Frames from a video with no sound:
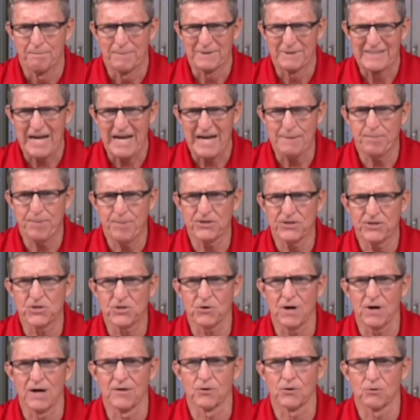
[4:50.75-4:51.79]
But that
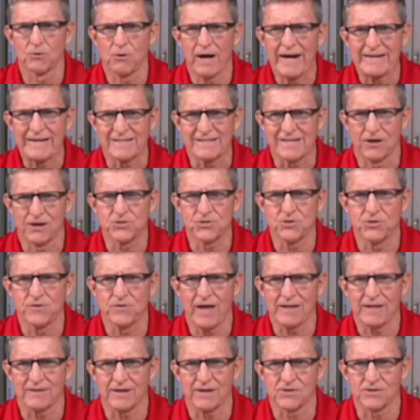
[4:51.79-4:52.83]
picture on the right tells you
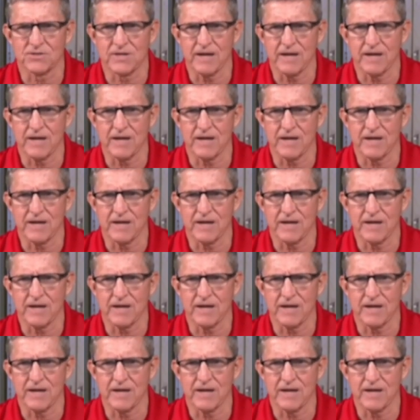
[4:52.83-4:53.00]
that